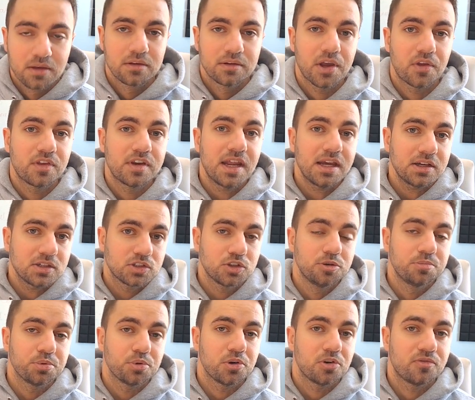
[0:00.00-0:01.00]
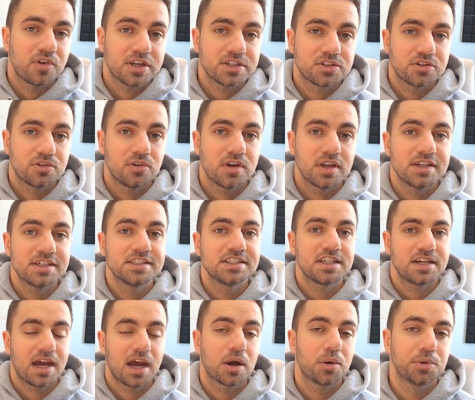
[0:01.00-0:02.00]
Now, the next super investor is
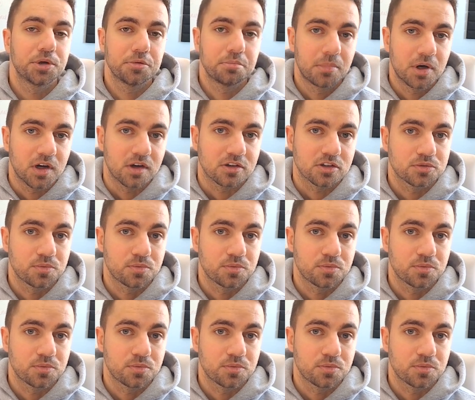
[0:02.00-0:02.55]
Howard Marks,